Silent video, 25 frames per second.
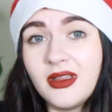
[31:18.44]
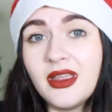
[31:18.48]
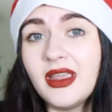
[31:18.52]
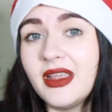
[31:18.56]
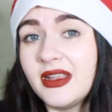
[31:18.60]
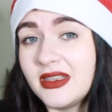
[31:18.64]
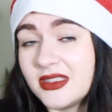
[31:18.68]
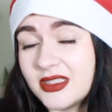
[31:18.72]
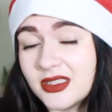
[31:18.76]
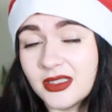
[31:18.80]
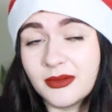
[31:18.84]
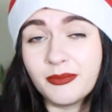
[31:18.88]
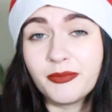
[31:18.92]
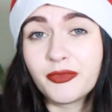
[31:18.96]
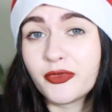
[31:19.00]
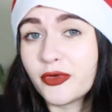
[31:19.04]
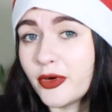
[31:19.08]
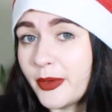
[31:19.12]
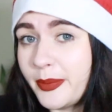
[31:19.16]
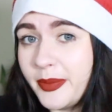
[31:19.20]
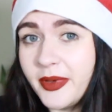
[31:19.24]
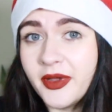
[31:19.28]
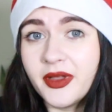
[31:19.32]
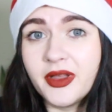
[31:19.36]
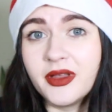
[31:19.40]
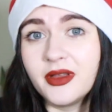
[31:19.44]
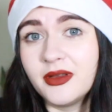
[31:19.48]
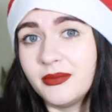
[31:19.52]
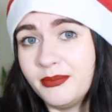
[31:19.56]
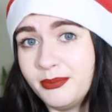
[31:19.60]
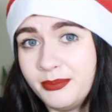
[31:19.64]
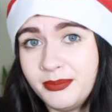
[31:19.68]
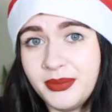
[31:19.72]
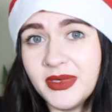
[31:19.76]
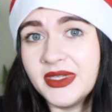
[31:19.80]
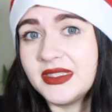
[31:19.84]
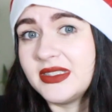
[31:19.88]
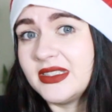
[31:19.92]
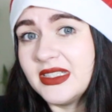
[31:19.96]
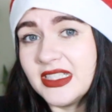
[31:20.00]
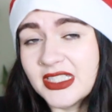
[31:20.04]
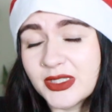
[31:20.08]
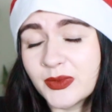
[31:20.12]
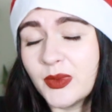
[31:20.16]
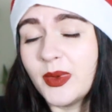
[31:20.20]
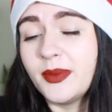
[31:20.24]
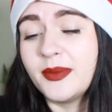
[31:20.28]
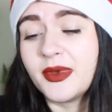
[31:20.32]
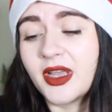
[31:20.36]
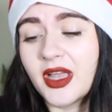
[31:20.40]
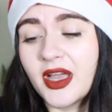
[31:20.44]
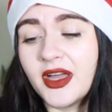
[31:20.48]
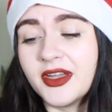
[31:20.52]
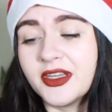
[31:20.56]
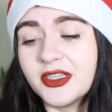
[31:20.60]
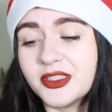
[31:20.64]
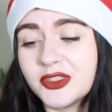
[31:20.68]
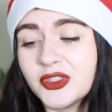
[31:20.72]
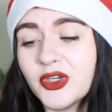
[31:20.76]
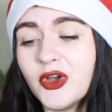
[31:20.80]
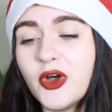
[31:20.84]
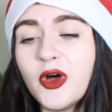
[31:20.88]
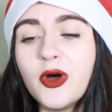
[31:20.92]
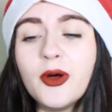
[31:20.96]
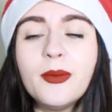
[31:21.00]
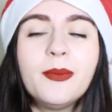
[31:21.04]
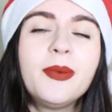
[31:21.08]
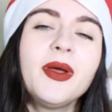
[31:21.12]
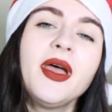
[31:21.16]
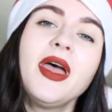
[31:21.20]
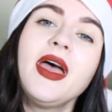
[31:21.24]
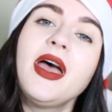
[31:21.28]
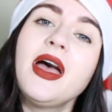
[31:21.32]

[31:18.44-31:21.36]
it's a proper businesswoman kind of job.